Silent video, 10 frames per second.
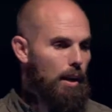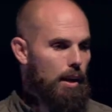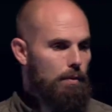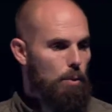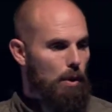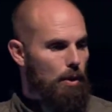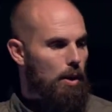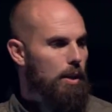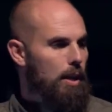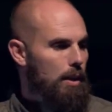Even with
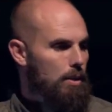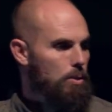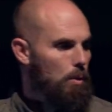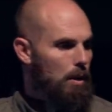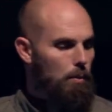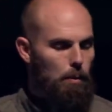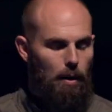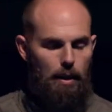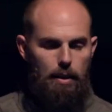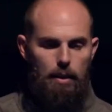our kids, we, we
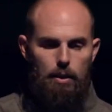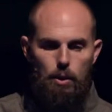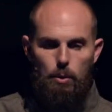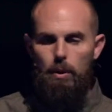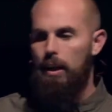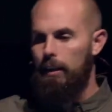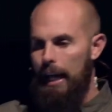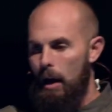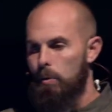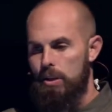wanted to do an
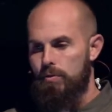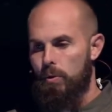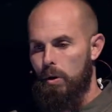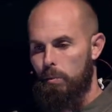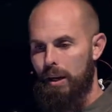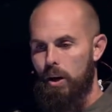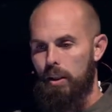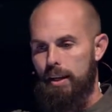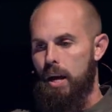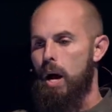allowance for them. We call
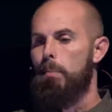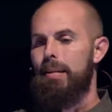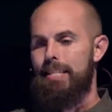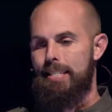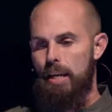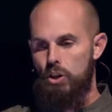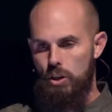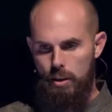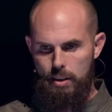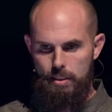it
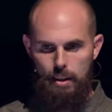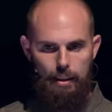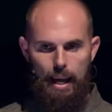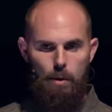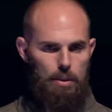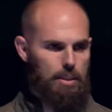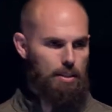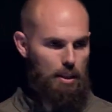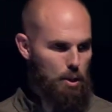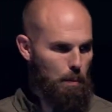compensation because an allowance
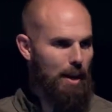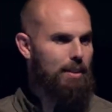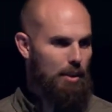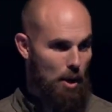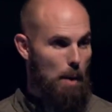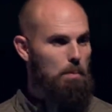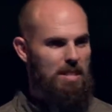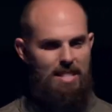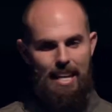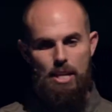is expected,
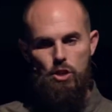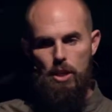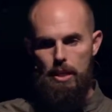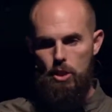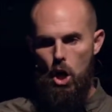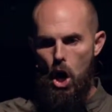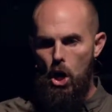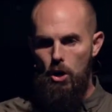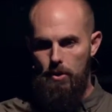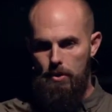compensation is
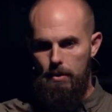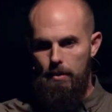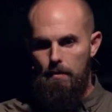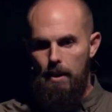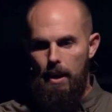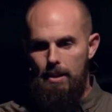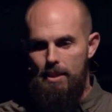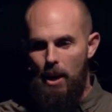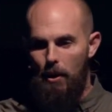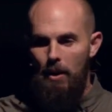earned. And
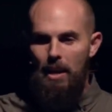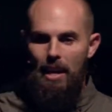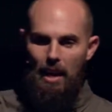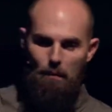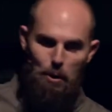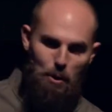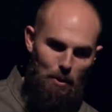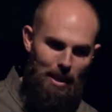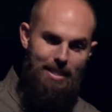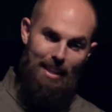so, if you do
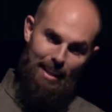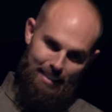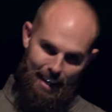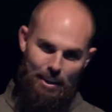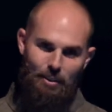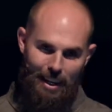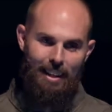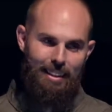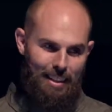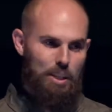these things, then you
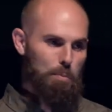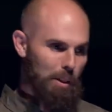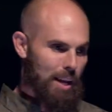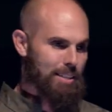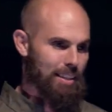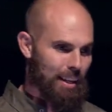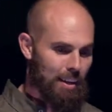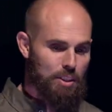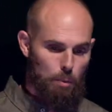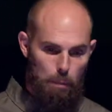get this blessing.
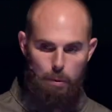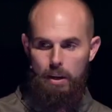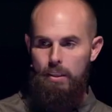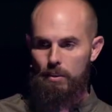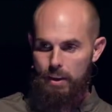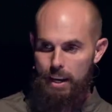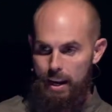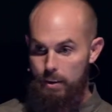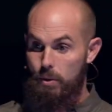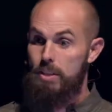And so, we put it in three
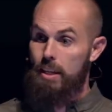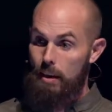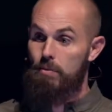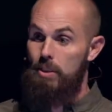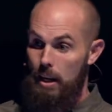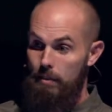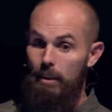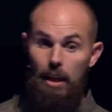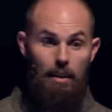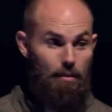categories give, save,
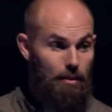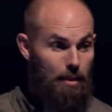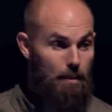and live.